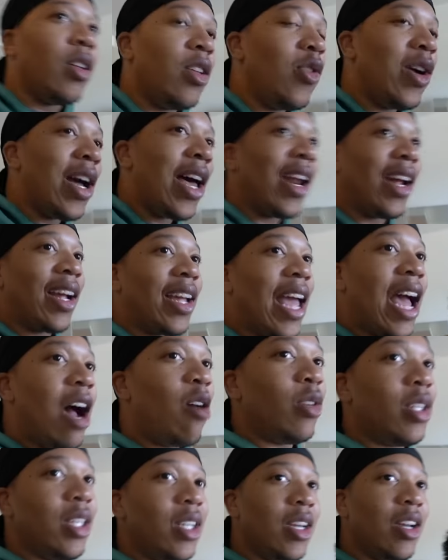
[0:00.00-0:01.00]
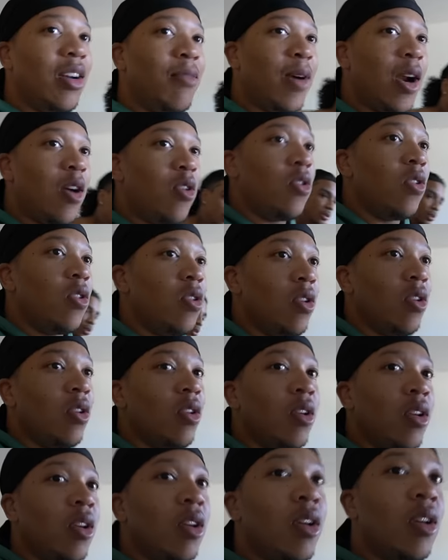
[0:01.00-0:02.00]
You got a couch in here, bro?
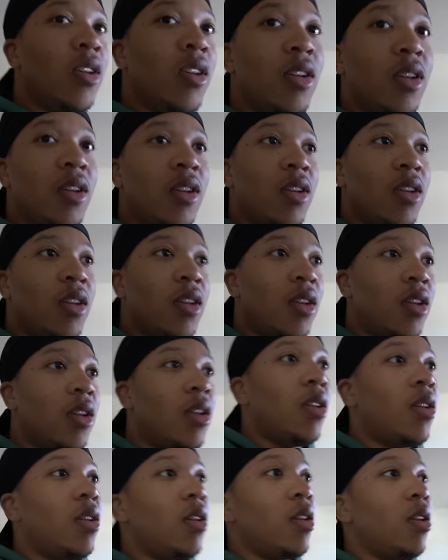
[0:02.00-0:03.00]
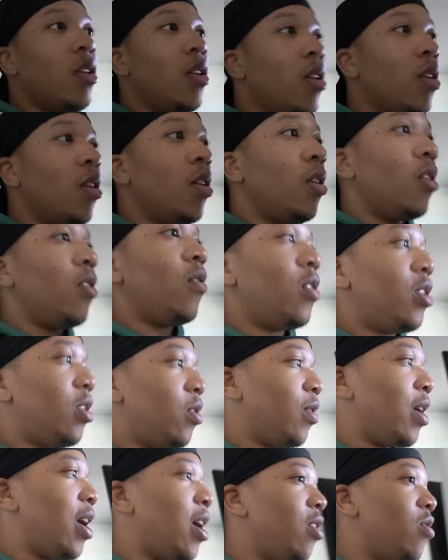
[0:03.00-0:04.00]
It's the same shit Derek just was talking about. Hell What you
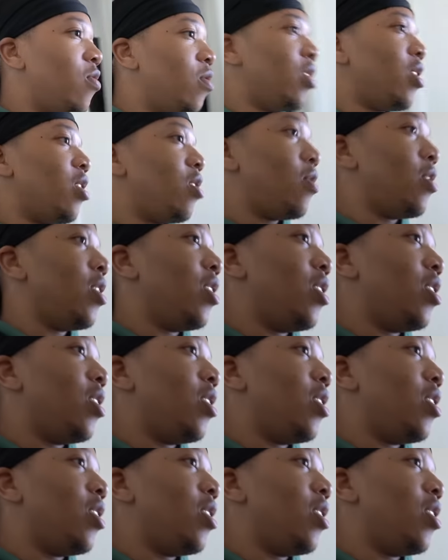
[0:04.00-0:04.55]
got going on